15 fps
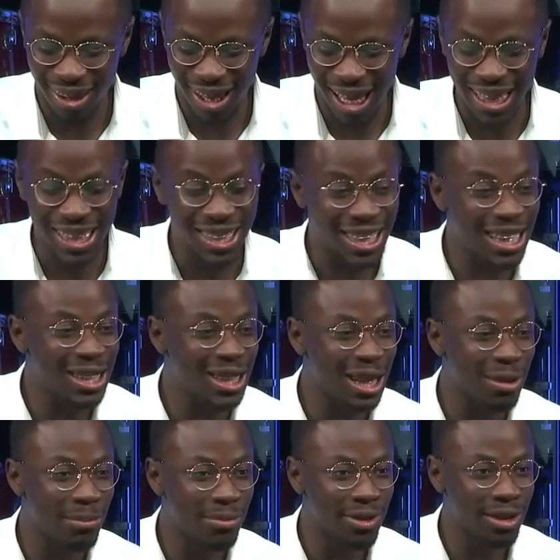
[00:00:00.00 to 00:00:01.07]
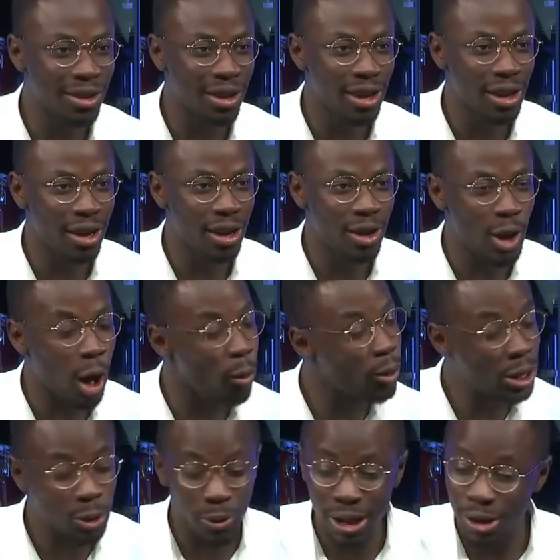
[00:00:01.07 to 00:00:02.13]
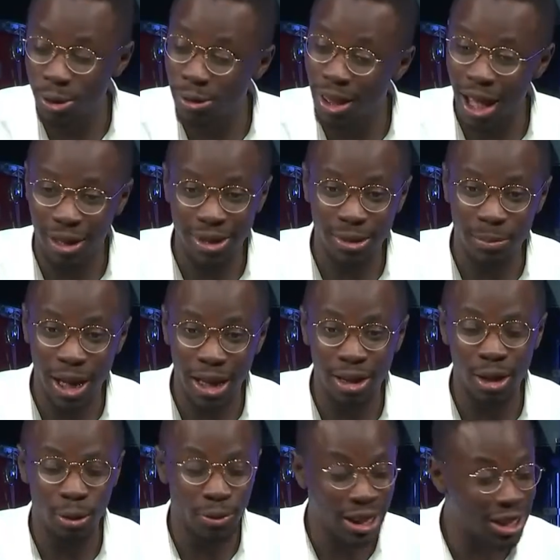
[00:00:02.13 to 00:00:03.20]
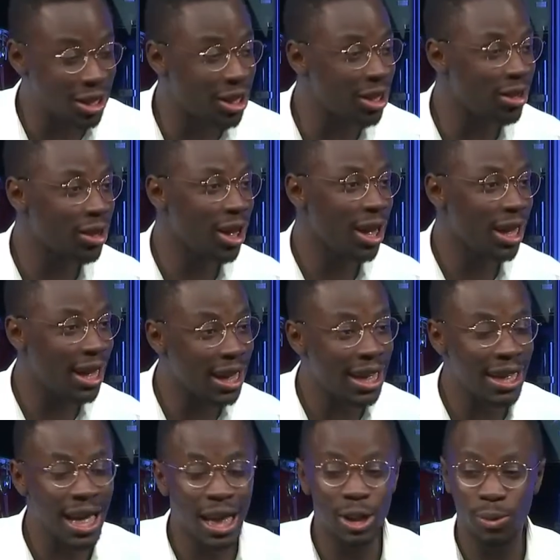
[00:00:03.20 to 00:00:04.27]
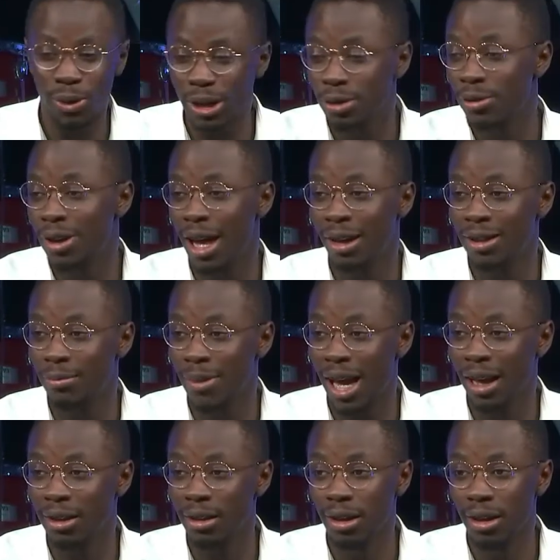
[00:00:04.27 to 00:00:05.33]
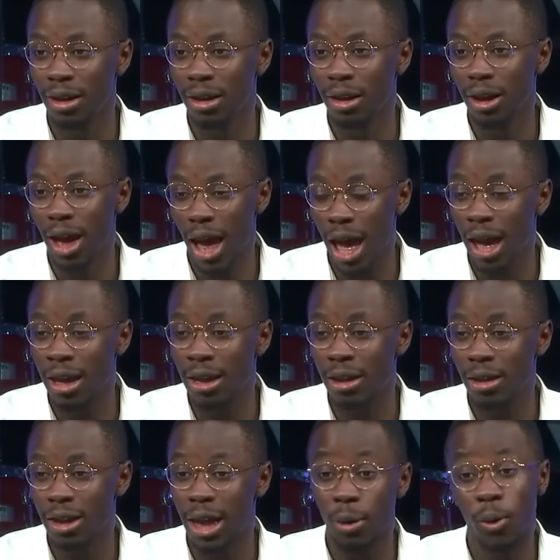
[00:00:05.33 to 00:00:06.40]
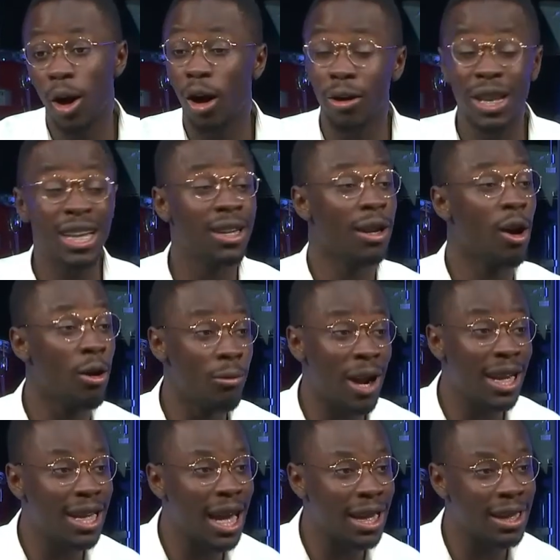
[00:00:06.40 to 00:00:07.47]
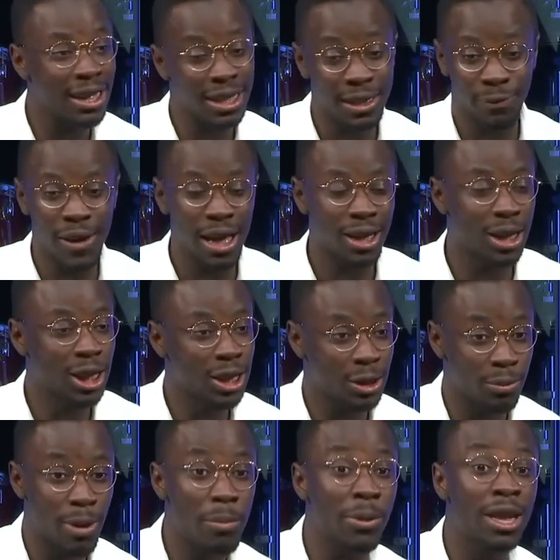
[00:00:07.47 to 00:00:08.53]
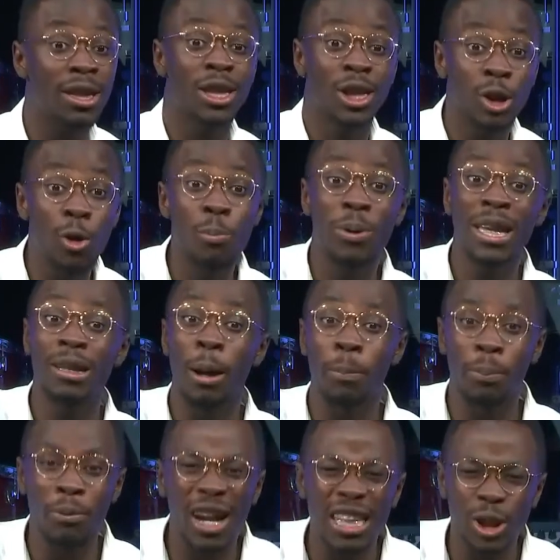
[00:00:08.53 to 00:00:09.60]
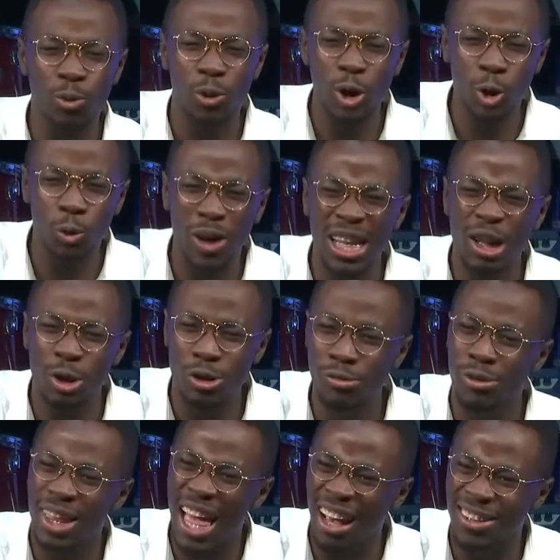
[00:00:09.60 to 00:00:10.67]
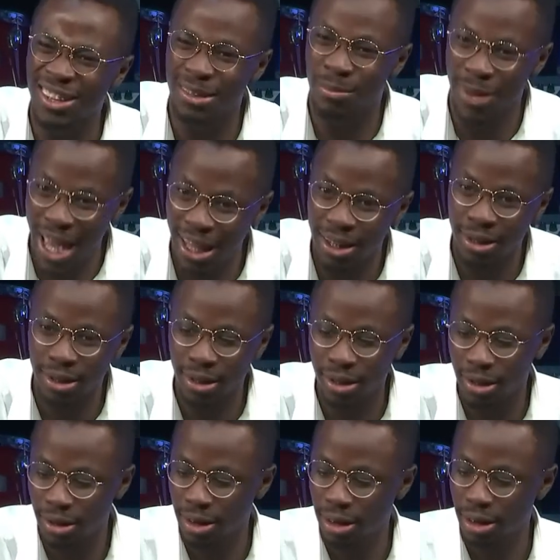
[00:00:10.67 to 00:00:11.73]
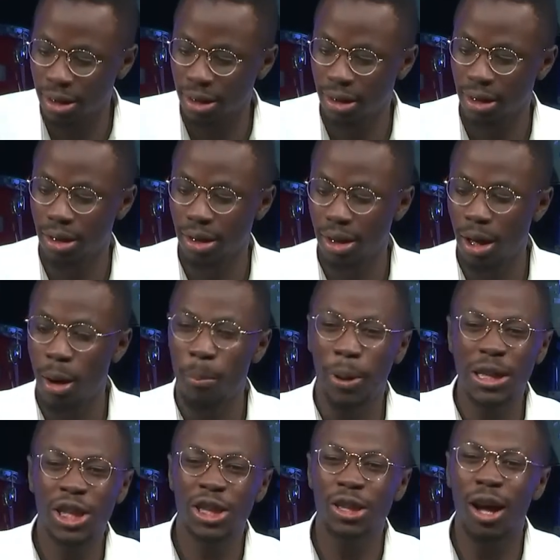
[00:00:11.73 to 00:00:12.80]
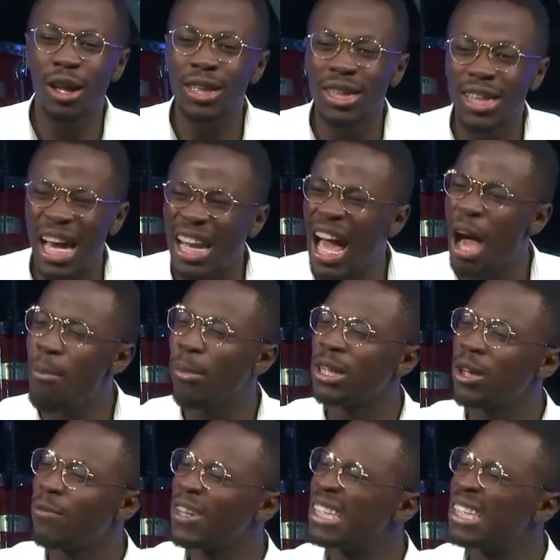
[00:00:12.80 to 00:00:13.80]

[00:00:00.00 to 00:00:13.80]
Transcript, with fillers: and he sends him not with 22,000 men. Originally, Gideon had 22,000 men, and they were already, already at a disadvantage because remember, they're still being oppressed with 22,000 men. But just to understand how much of a